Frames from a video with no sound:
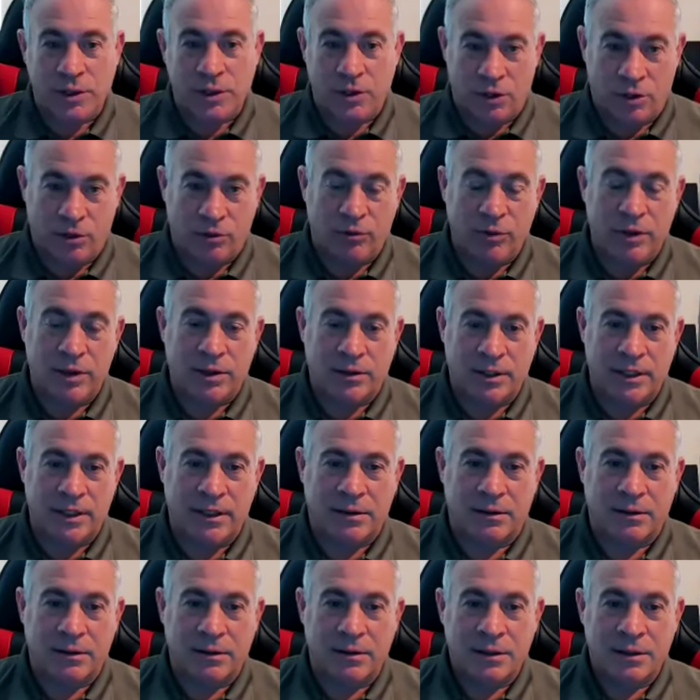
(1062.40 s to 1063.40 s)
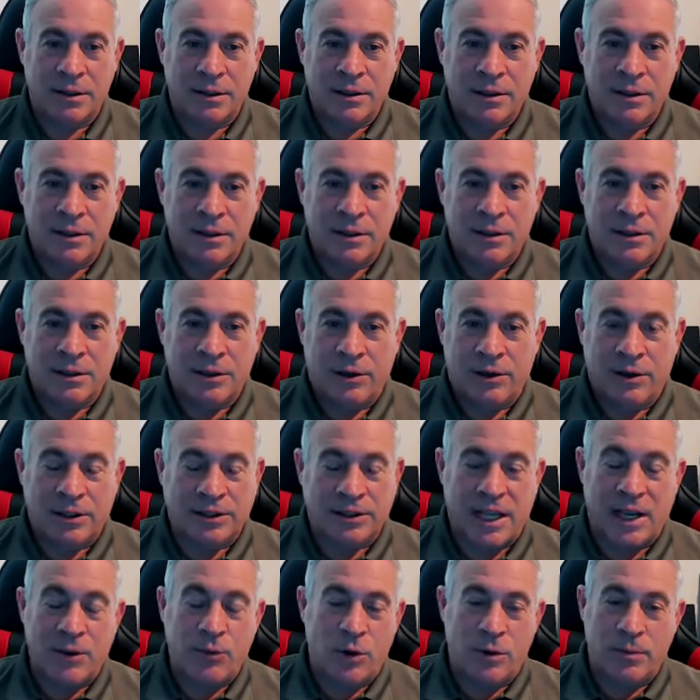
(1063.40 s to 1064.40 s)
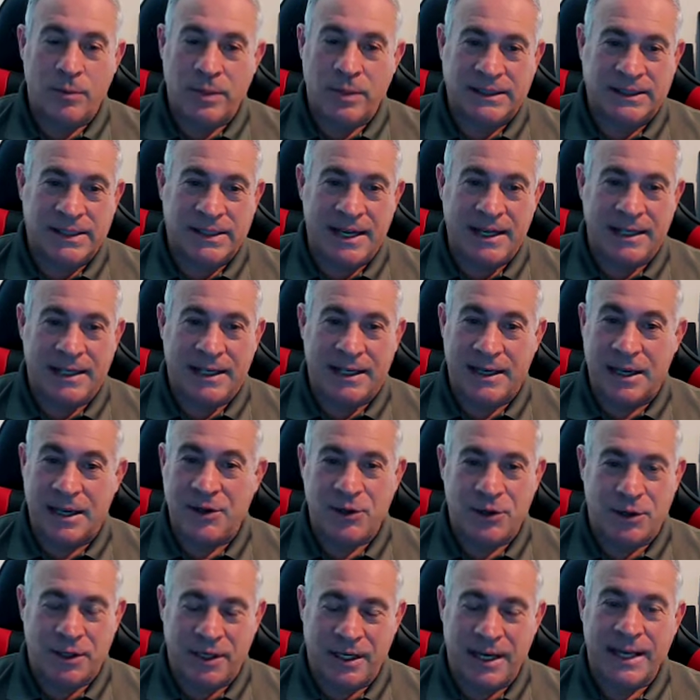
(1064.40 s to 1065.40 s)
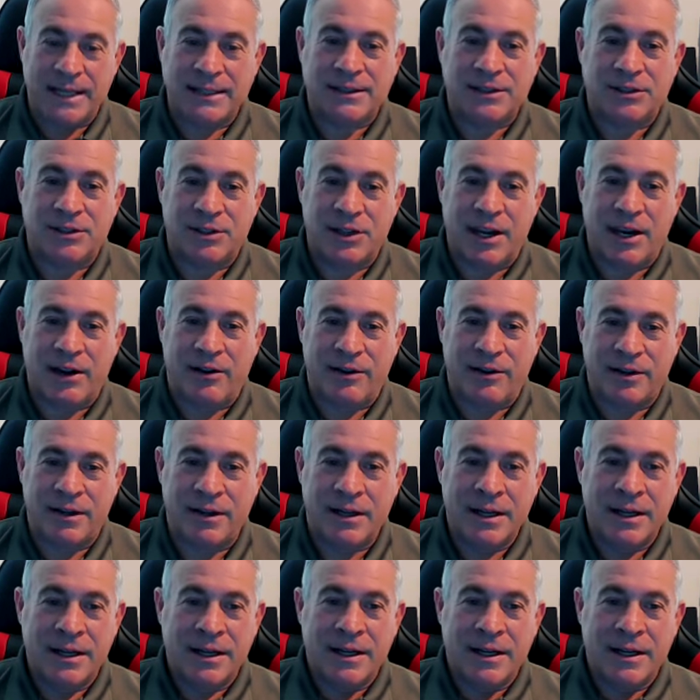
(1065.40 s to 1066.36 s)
and you're the real deal. Thank you. I wouldn't Thank be you. saying it, and you can ask Jared.